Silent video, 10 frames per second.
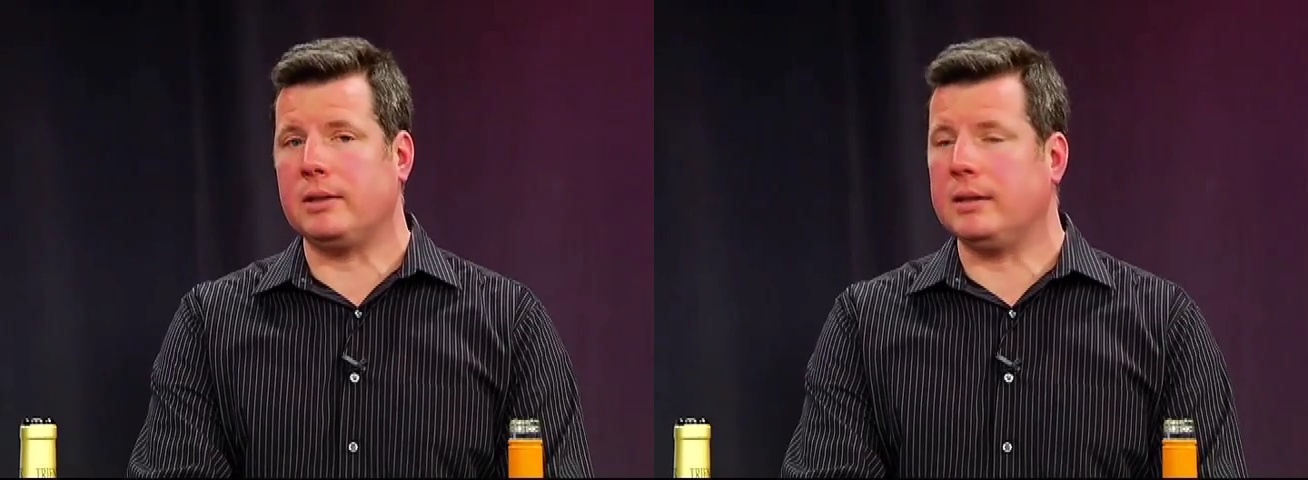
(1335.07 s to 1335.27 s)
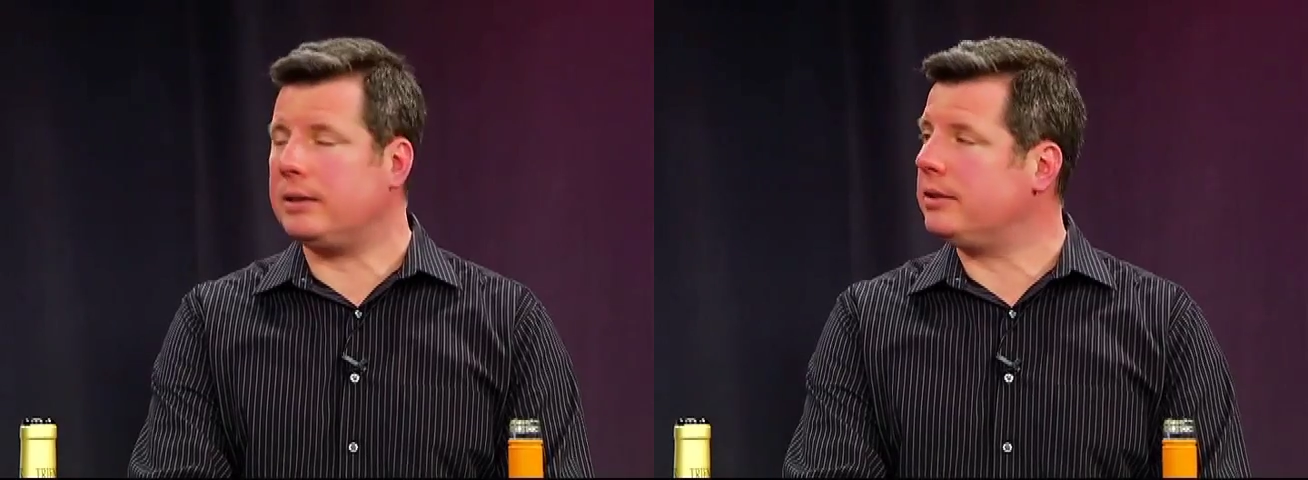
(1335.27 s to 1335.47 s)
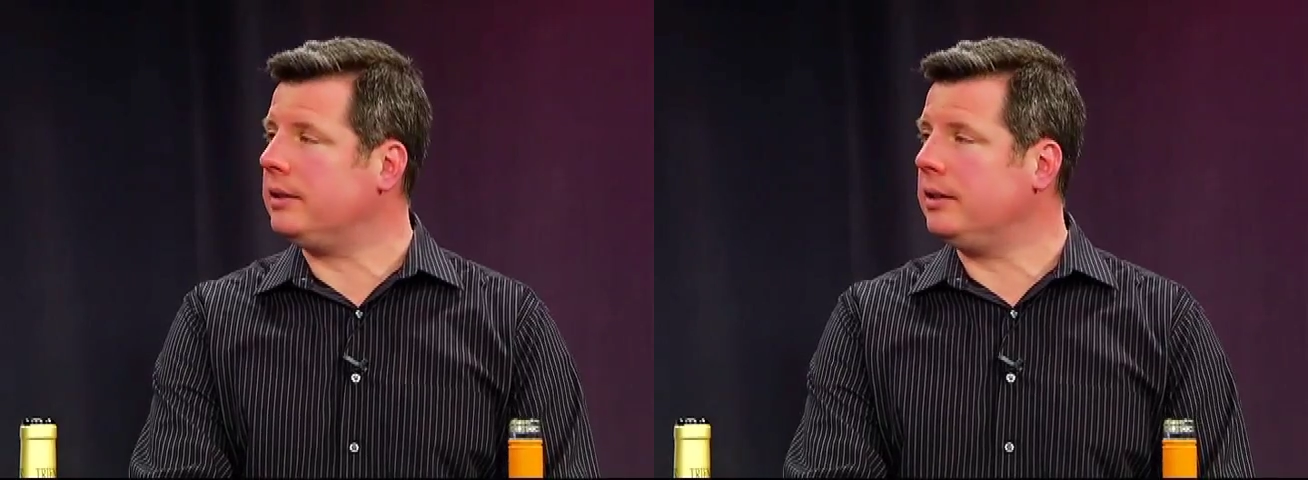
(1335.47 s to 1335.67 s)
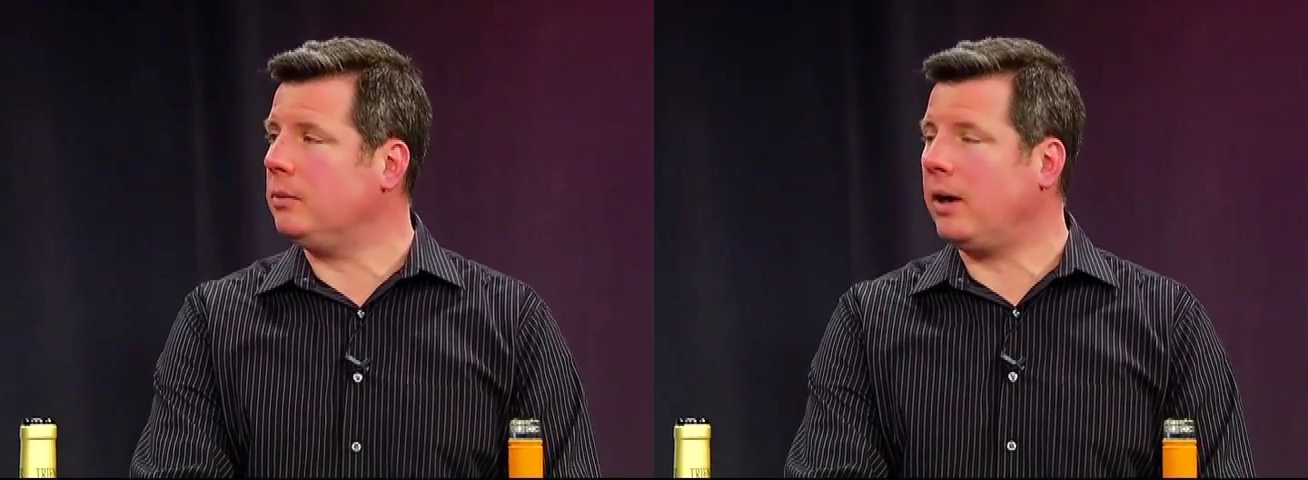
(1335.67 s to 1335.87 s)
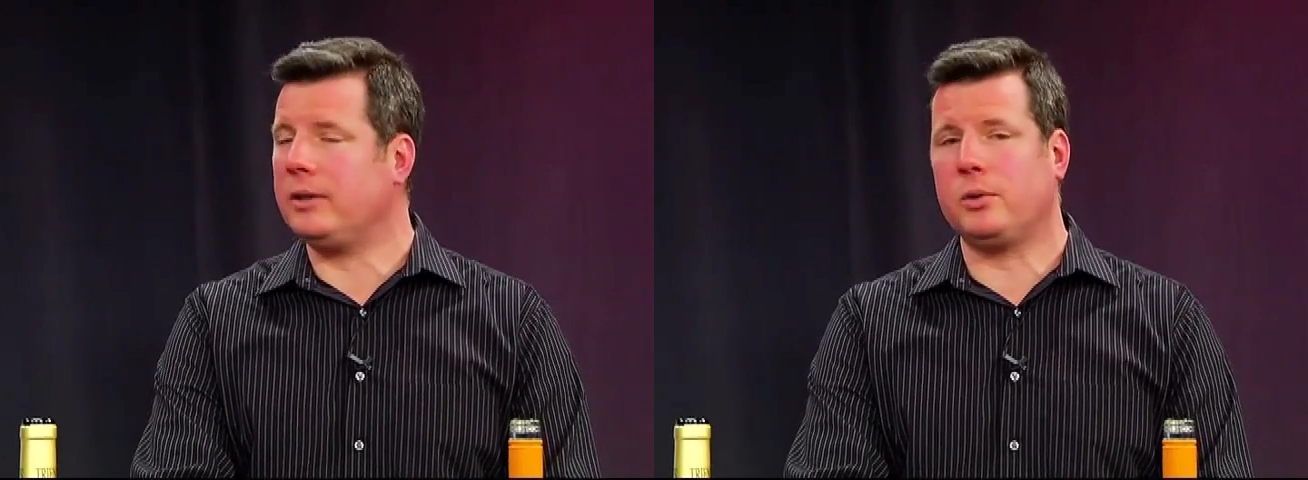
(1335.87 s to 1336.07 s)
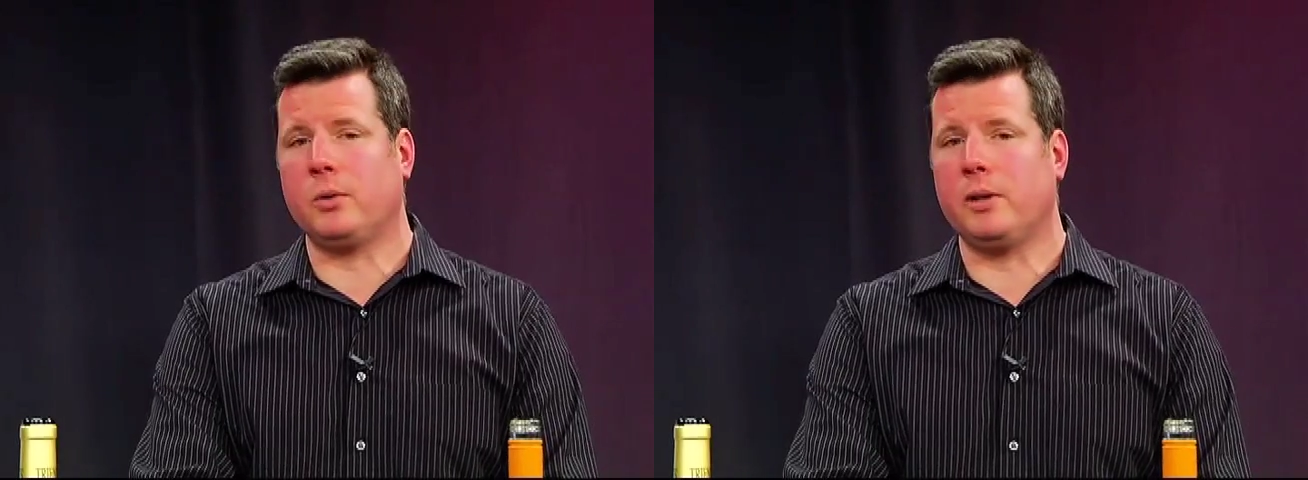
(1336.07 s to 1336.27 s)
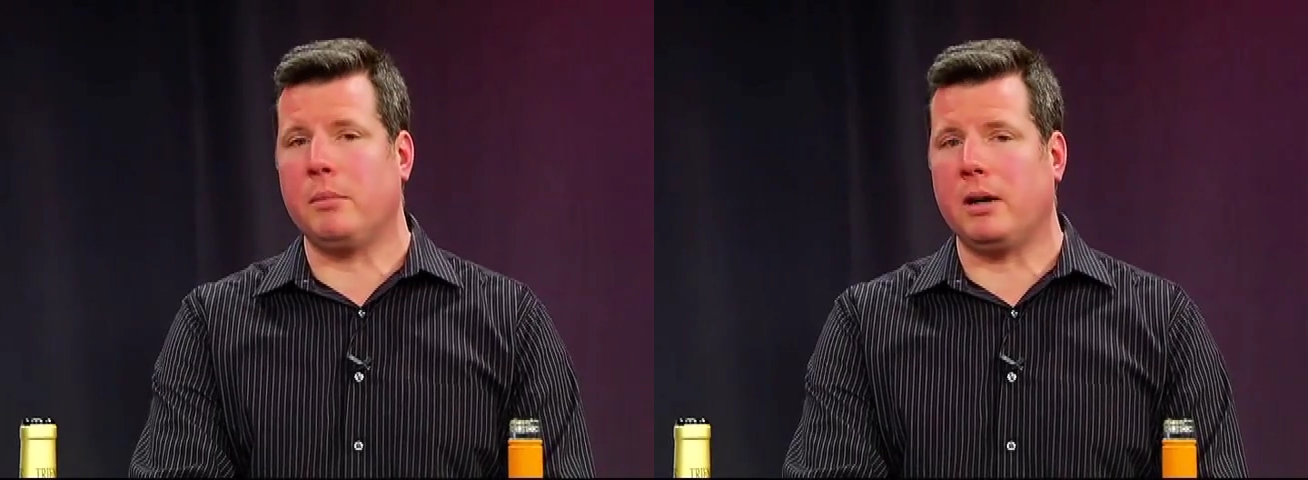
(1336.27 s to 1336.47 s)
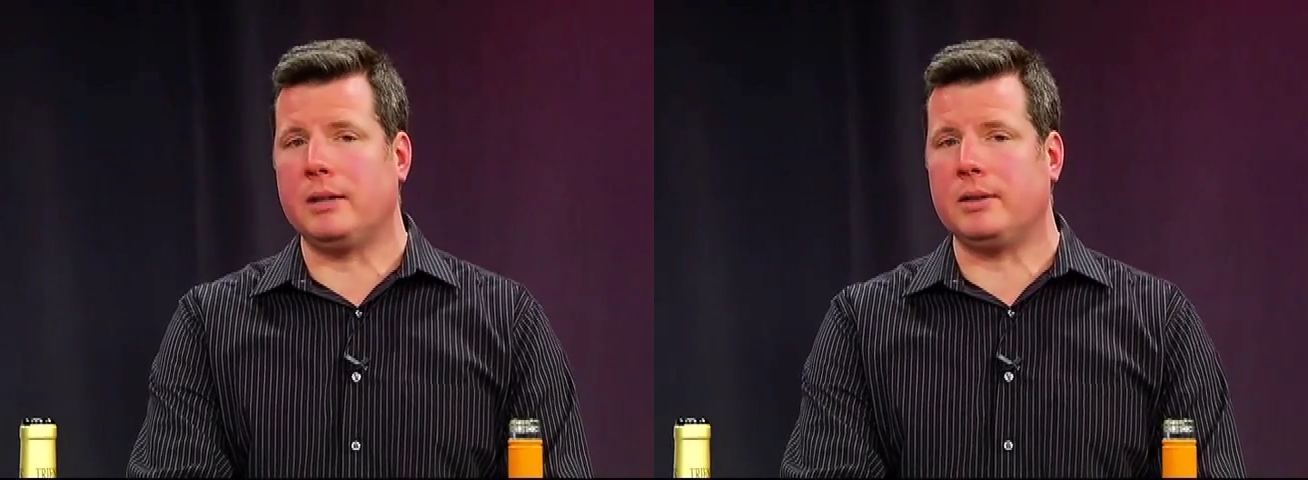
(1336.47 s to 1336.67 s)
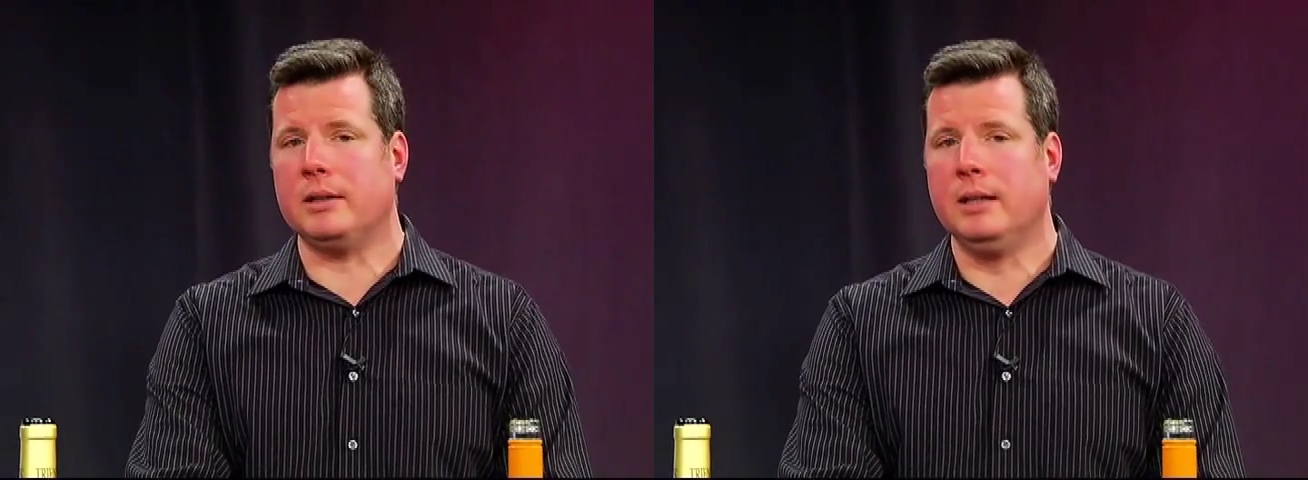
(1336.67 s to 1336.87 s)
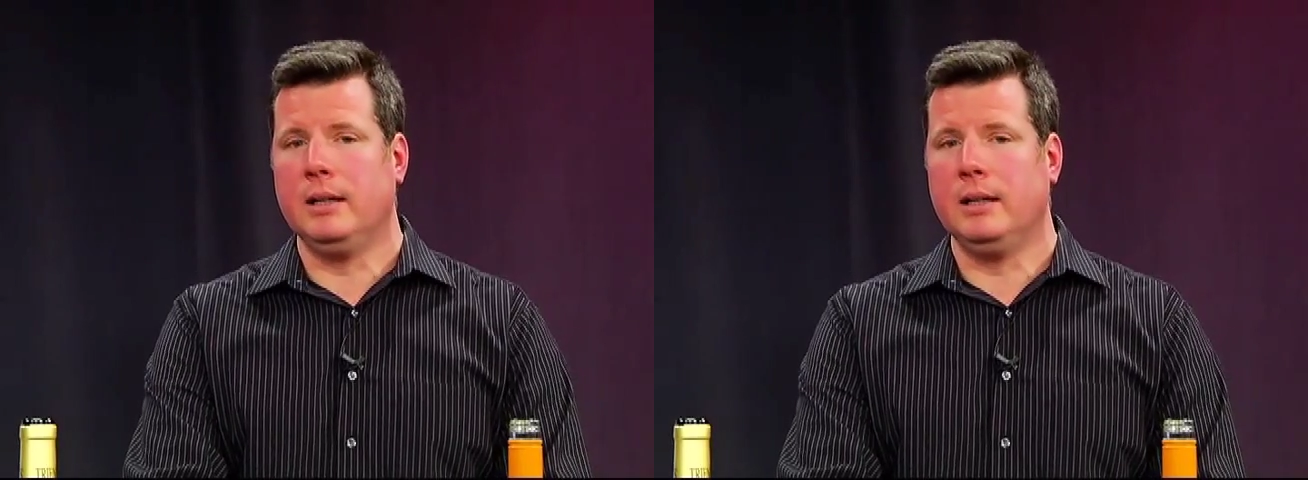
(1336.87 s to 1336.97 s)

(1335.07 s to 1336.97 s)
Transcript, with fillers: That's the wine store in Boston.